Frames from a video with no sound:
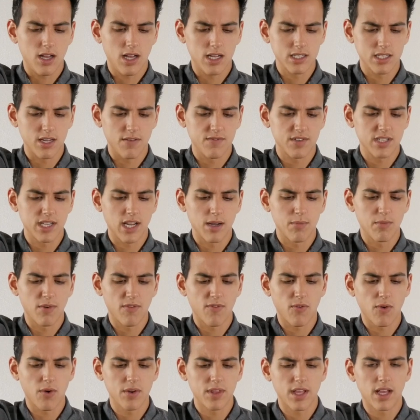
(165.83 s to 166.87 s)
As I've said
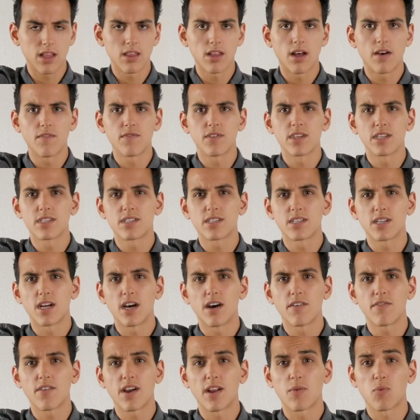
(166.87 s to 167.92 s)
before, they love this
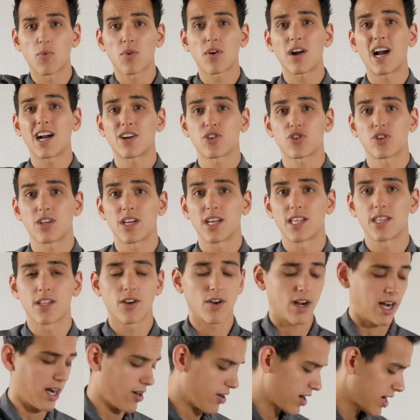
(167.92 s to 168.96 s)
stuff. And we're actually in
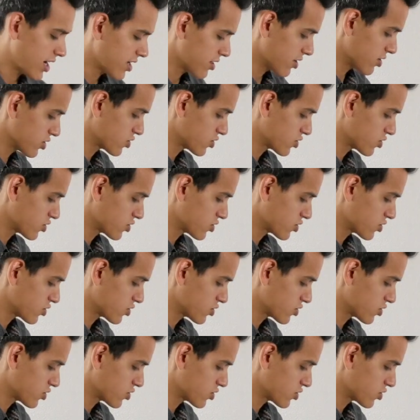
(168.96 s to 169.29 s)
their area. Their